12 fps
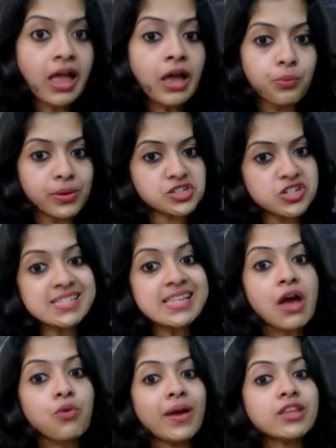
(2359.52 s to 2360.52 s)
which is
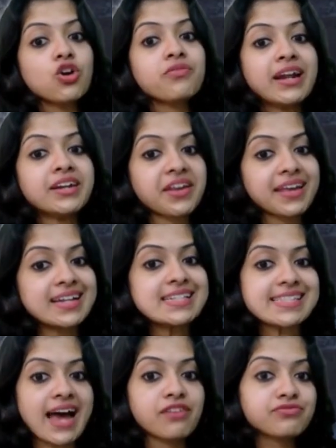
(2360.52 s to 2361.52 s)
when your ventricles
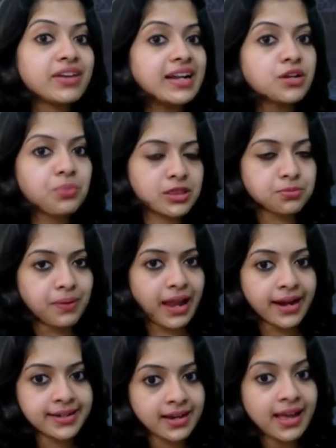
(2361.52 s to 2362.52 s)
are filled with
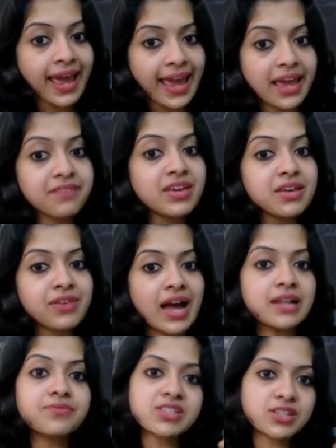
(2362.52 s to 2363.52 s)
blood, AV
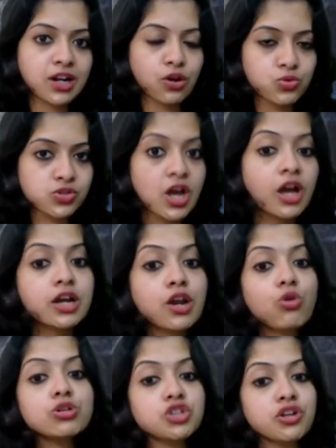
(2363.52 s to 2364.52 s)
valves close.
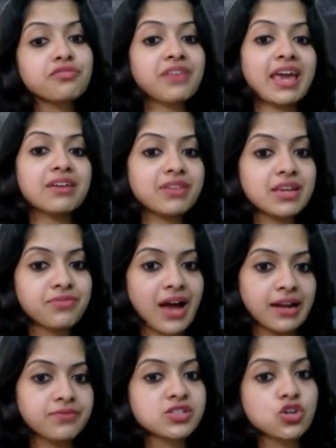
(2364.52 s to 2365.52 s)
Closure of AV
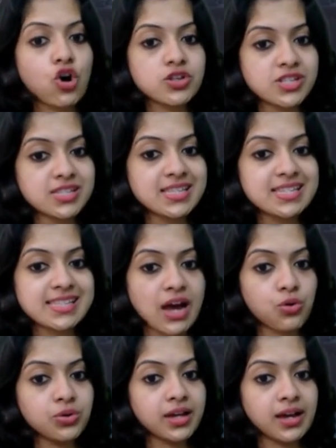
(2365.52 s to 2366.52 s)
valves causes the
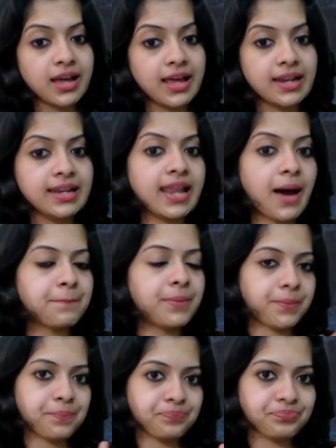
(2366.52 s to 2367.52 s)
sound lub.
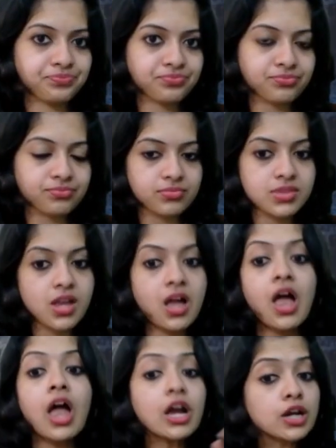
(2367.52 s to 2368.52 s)

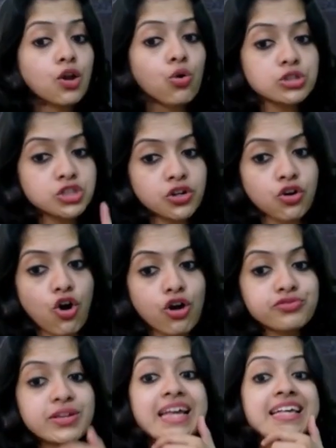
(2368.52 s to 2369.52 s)
Closure of
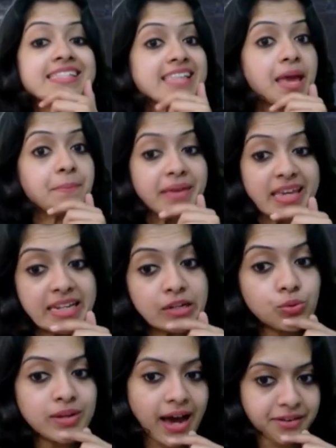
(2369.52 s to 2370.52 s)

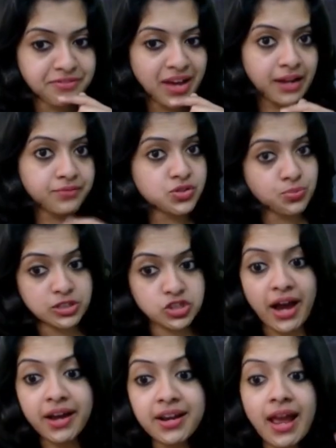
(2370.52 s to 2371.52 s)
semilunar valves, which
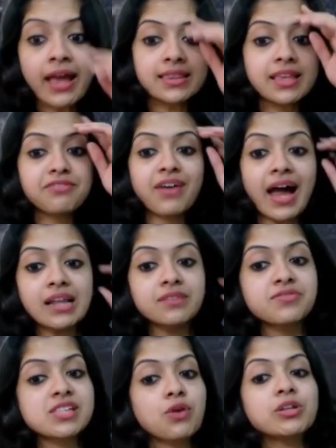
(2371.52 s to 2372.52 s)
are the
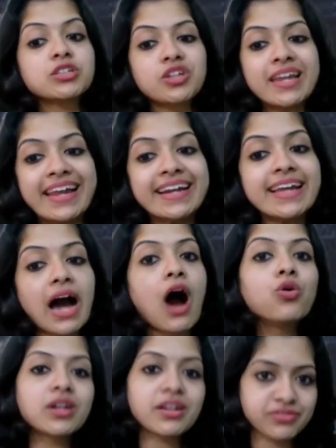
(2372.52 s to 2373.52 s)
valves which lead
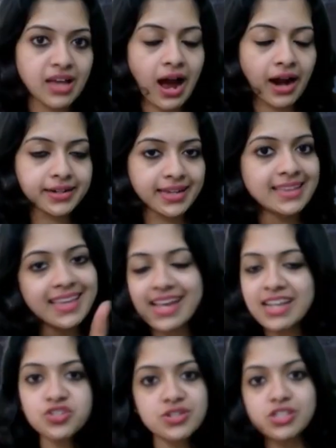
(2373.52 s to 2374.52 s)
out of the heart at the
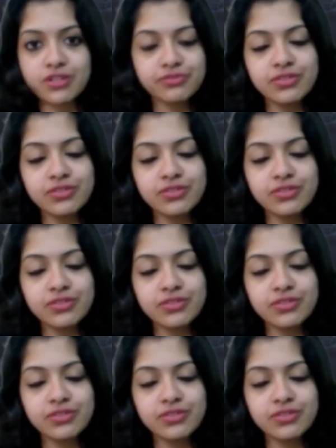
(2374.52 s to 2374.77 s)
entrance of